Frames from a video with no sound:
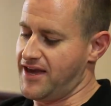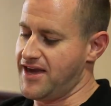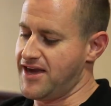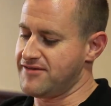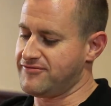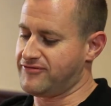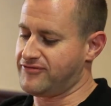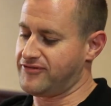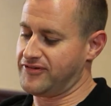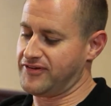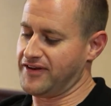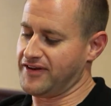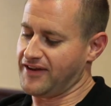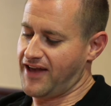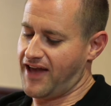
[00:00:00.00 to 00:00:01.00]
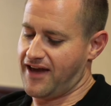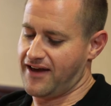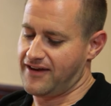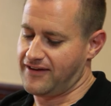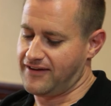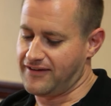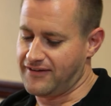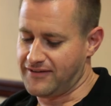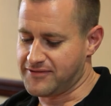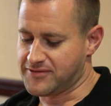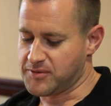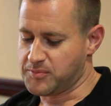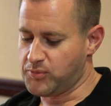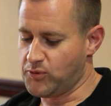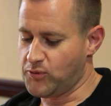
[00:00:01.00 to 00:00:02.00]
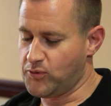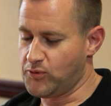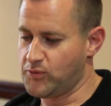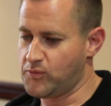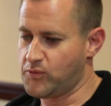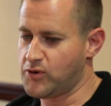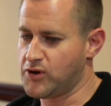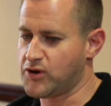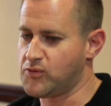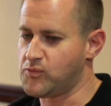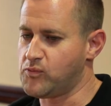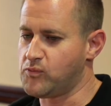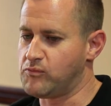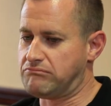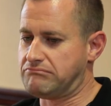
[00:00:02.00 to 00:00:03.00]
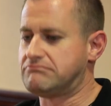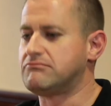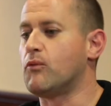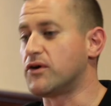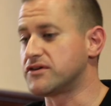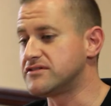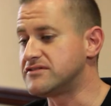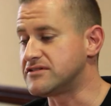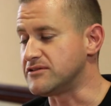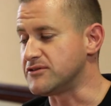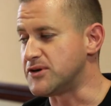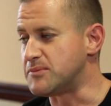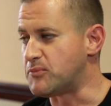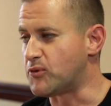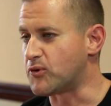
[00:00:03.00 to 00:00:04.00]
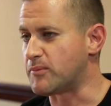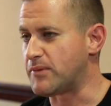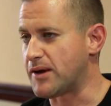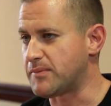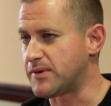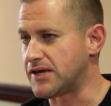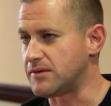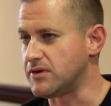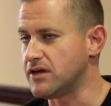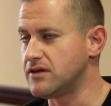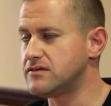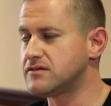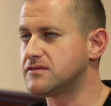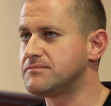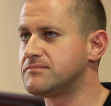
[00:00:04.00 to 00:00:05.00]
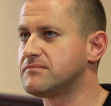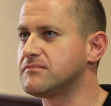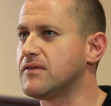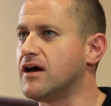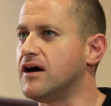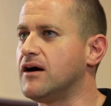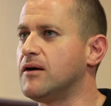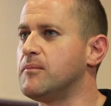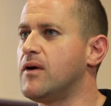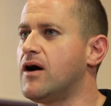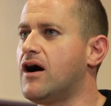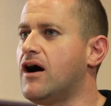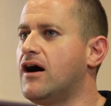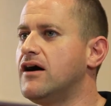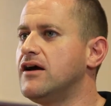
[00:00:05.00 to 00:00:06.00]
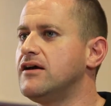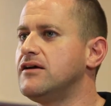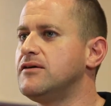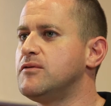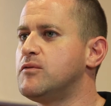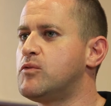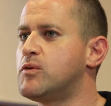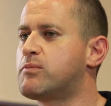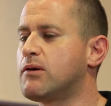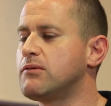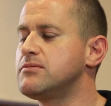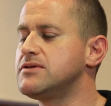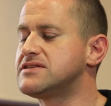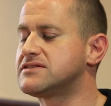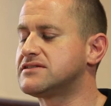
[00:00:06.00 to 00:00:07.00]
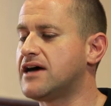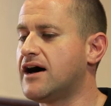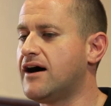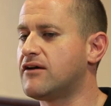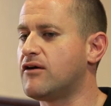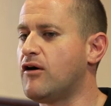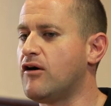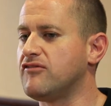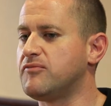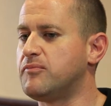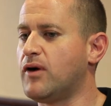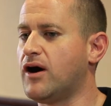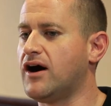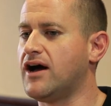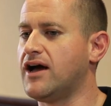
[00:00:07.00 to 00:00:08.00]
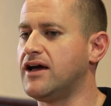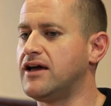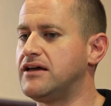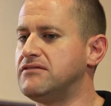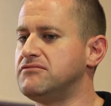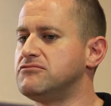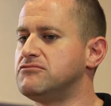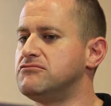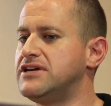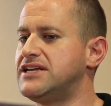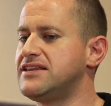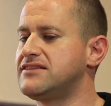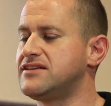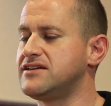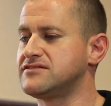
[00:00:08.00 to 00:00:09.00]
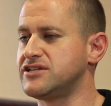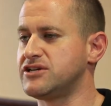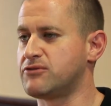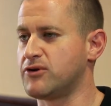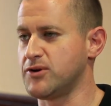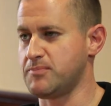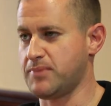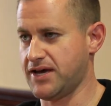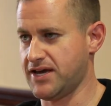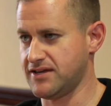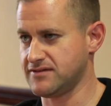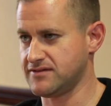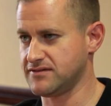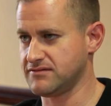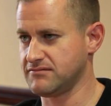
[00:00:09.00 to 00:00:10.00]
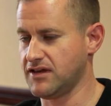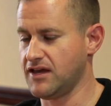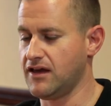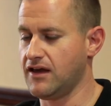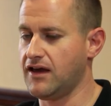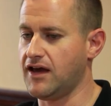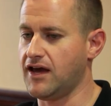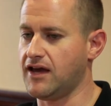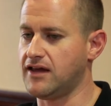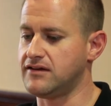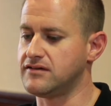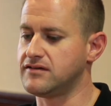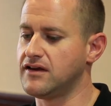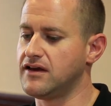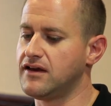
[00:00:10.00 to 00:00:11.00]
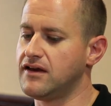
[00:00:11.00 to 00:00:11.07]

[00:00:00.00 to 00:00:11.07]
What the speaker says: If a support worker wanted to learn more about PBS, I would probably start off by reading things at your own pace. And